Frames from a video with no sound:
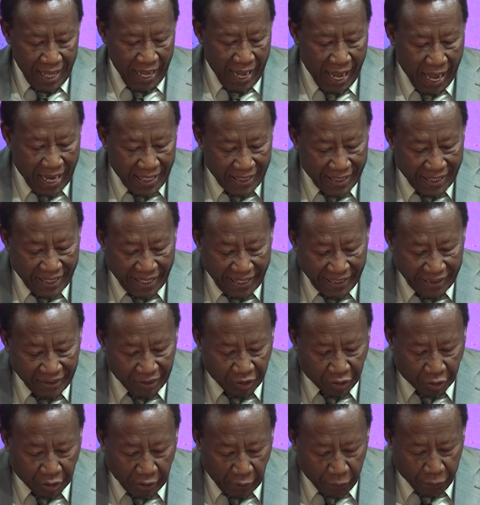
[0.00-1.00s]
an
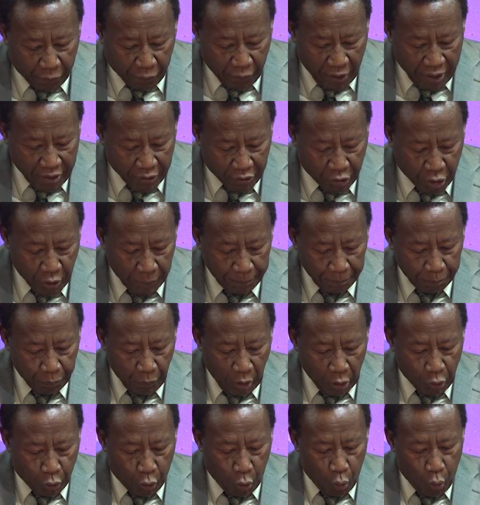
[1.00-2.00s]
indifference
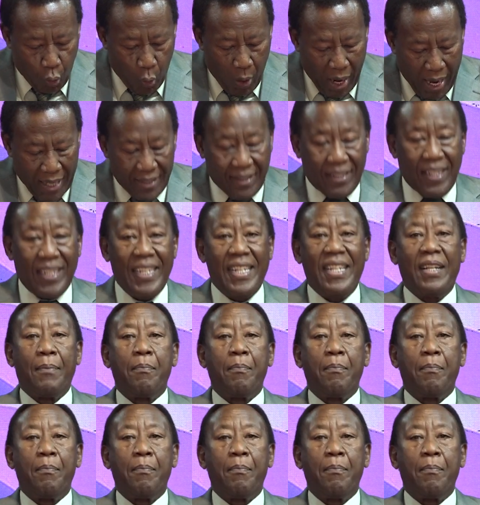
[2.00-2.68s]
towards